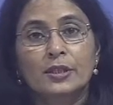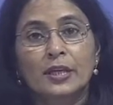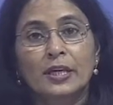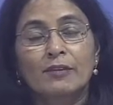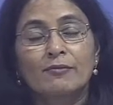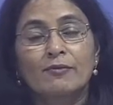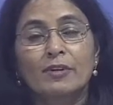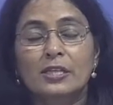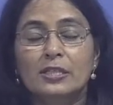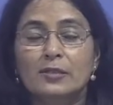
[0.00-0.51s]

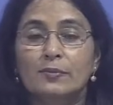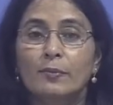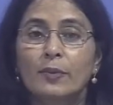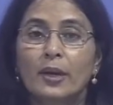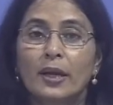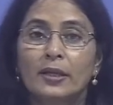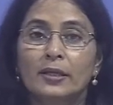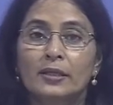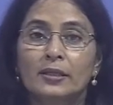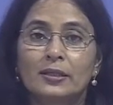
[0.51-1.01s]

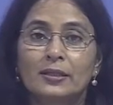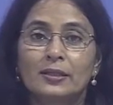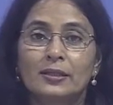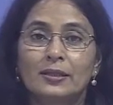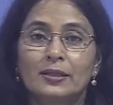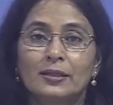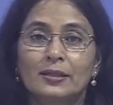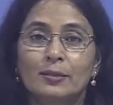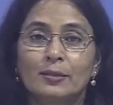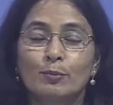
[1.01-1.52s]
investment
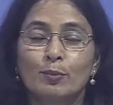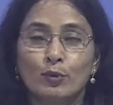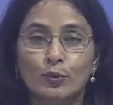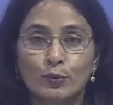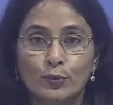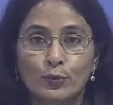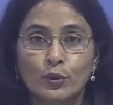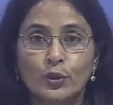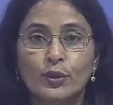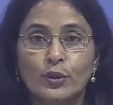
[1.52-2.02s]

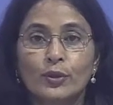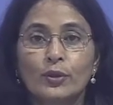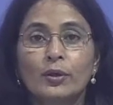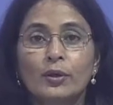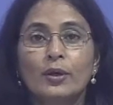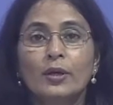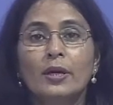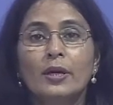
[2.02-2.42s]
portfolio,